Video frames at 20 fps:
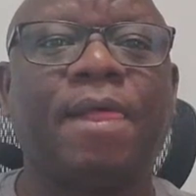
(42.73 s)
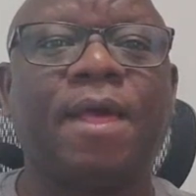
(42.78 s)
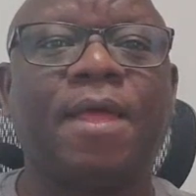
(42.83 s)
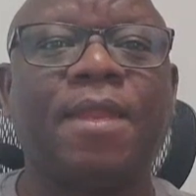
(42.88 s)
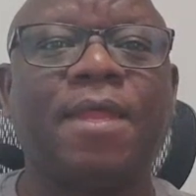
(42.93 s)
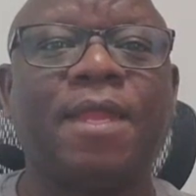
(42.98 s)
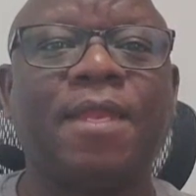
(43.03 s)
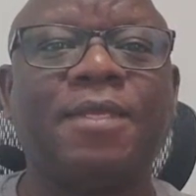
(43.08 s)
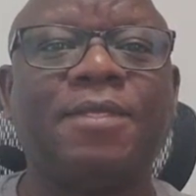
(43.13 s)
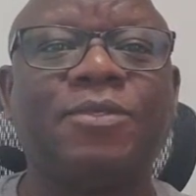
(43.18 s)

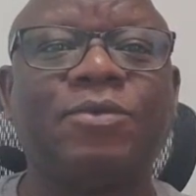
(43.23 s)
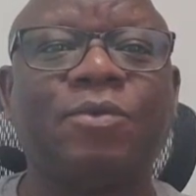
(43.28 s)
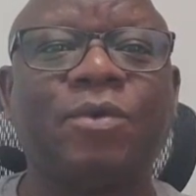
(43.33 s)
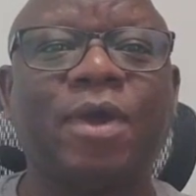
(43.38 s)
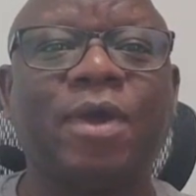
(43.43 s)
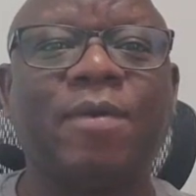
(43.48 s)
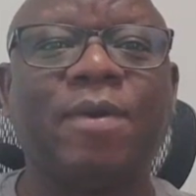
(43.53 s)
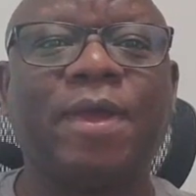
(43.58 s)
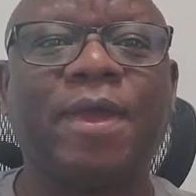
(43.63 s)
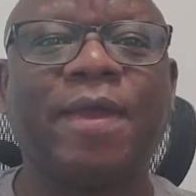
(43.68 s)
And that is
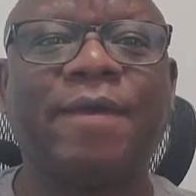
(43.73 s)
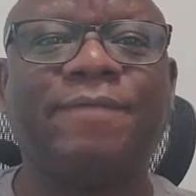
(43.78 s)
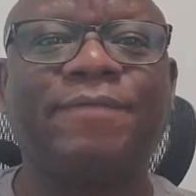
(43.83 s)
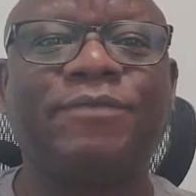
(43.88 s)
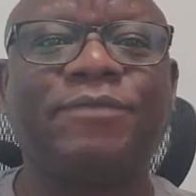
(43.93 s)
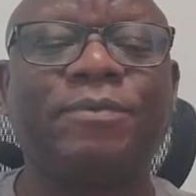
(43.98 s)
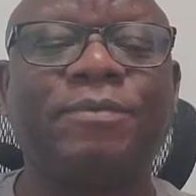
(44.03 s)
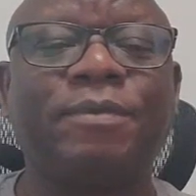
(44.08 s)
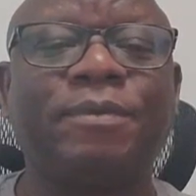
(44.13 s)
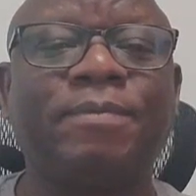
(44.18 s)
where we
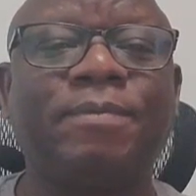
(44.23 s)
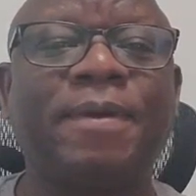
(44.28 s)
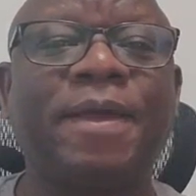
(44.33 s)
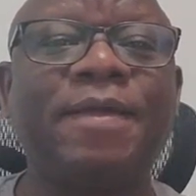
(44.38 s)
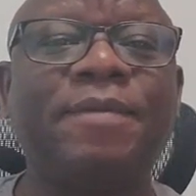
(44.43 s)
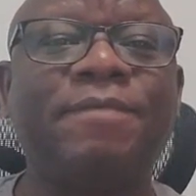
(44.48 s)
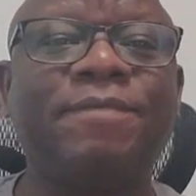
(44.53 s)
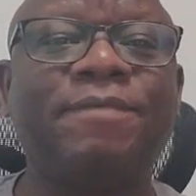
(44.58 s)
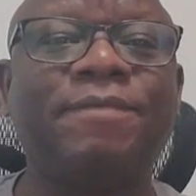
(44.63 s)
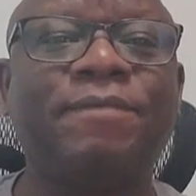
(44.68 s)
have to be
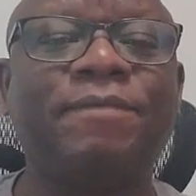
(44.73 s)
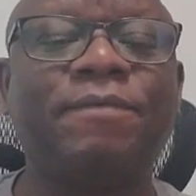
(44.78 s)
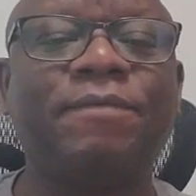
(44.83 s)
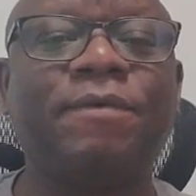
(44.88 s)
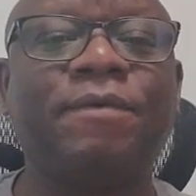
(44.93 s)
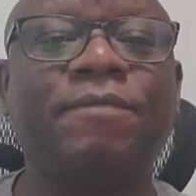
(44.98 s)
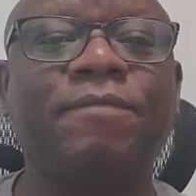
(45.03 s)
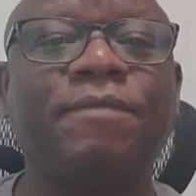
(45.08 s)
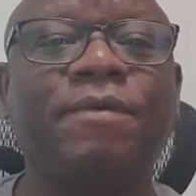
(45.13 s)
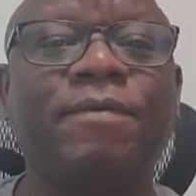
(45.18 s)

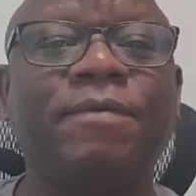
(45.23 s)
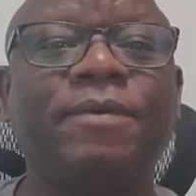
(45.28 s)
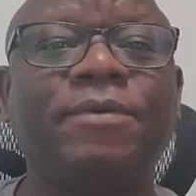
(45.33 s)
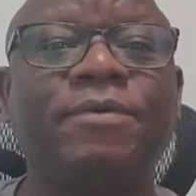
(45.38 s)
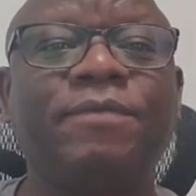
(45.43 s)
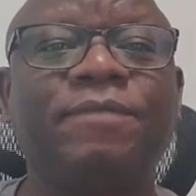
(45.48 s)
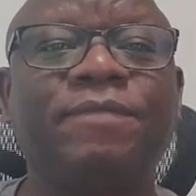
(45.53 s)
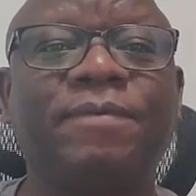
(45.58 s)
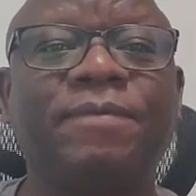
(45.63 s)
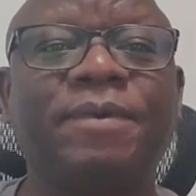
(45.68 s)
mindful of what we
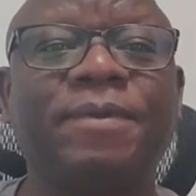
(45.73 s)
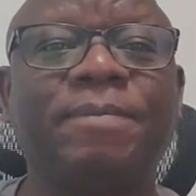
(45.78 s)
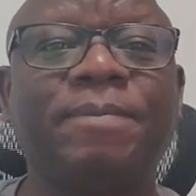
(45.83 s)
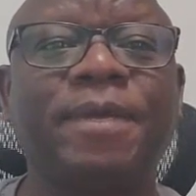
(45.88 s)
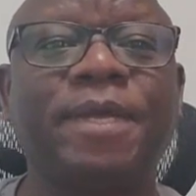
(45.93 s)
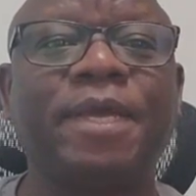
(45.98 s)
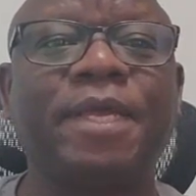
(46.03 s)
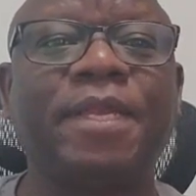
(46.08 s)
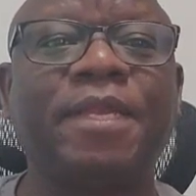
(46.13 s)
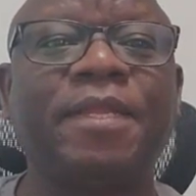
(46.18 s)
do from the
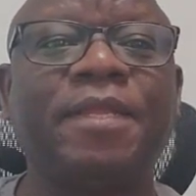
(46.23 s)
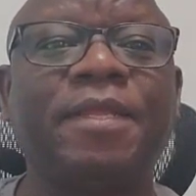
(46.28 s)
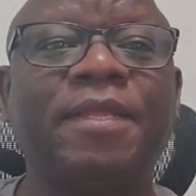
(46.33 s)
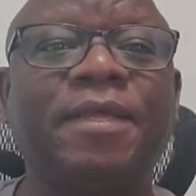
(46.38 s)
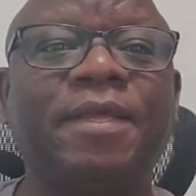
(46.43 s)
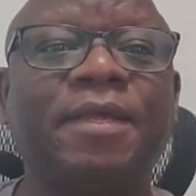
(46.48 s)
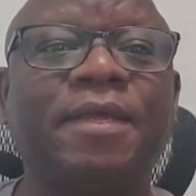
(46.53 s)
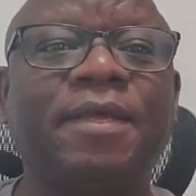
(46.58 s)
beginning.